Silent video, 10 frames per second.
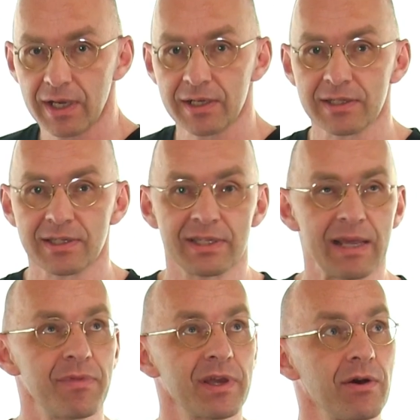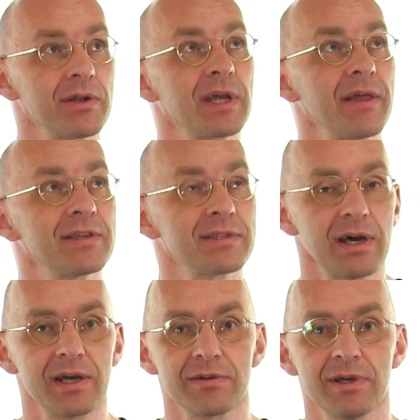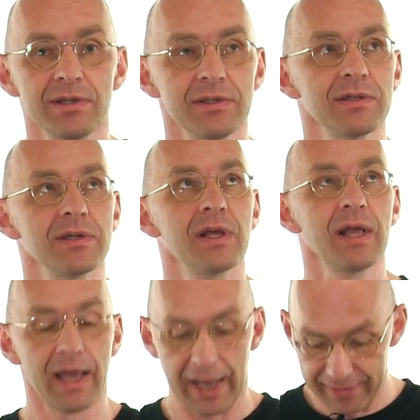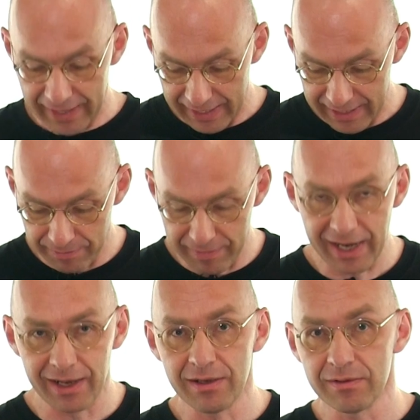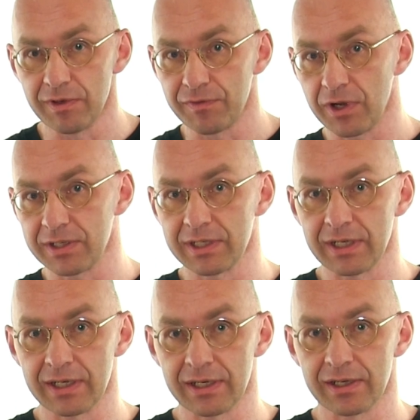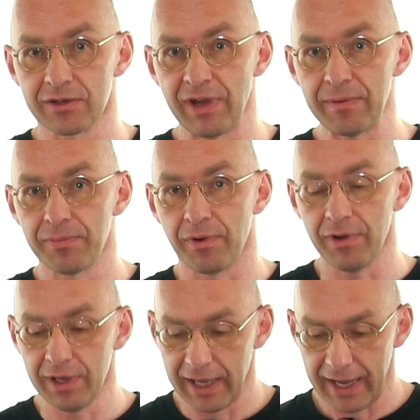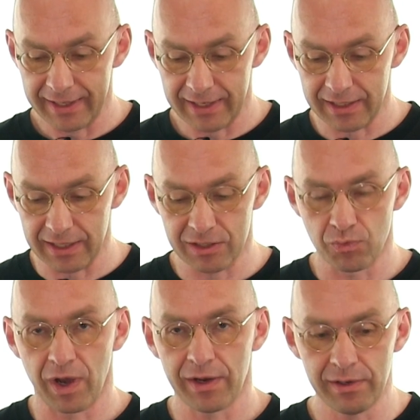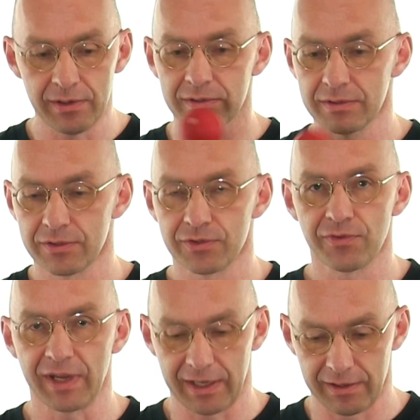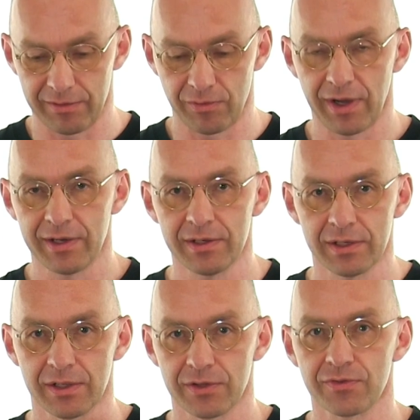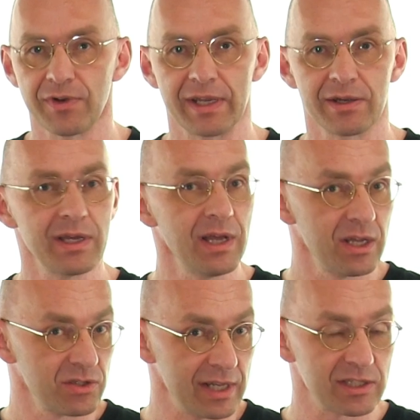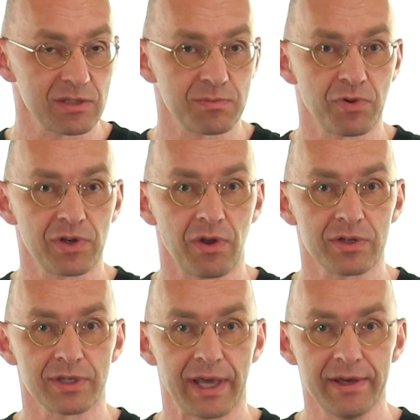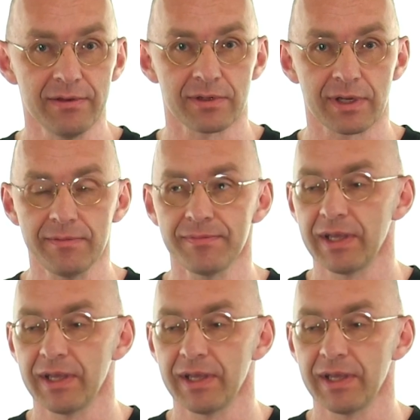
It does the same thing on the other side, right? And then in the middle, we've got the red ball and that does one, three, one, three, okay? So let's put it all together, okay?